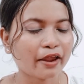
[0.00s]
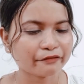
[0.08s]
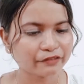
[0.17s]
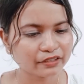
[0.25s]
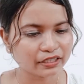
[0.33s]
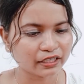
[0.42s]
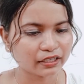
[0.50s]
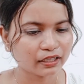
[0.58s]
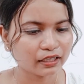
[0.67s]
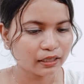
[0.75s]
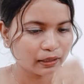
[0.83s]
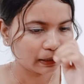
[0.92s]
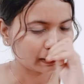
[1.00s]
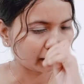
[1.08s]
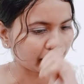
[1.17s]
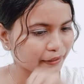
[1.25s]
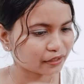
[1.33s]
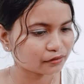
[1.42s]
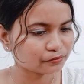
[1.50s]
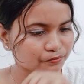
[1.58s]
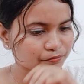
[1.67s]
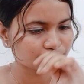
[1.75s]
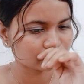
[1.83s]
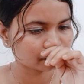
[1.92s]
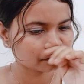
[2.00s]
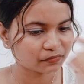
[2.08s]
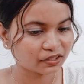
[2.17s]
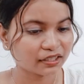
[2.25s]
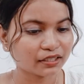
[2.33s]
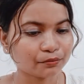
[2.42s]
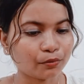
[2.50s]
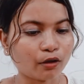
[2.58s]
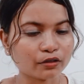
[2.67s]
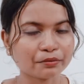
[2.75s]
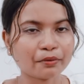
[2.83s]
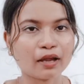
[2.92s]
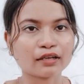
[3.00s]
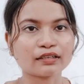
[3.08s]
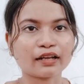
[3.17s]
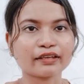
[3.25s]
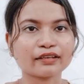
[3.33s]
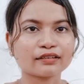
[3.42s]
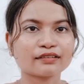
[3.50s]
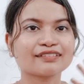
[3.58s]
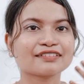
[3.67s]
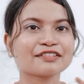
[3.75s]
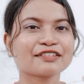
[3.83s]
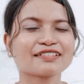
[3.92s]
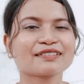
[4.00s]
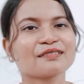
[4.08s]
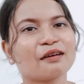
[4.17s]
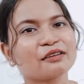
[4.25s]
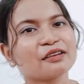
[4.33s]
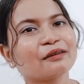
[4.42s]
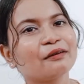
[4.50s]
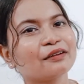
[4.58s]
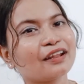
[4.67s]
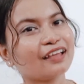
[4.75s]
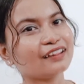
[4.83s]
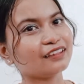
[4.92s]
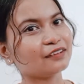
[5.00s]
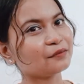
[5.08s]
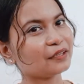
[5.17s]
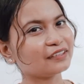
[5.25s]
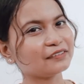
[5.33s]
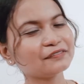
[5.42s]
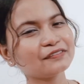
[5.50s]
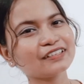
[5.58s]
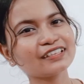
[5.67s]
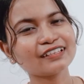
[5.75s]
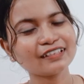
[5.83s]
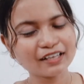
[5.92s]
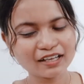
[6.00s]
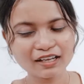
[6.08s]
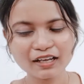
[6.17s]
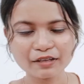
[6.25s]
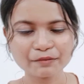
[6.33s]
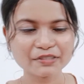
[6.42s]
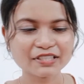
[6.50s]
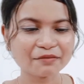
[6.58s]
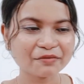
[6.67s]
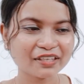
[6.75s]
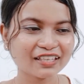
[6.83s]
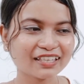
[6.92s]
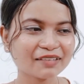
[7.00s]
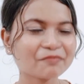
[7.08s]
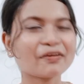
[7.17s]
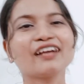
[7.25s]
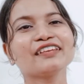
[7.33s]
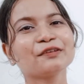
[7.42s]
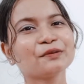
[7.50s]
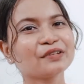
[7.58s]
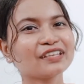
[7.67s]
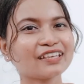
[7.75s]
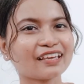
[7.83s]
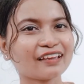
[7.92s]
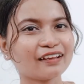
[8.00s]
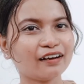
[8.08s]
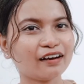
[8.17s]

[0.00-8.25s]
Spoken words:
everything. Like, the body part, like, she's talking about, I love my lily. Tummy, my unique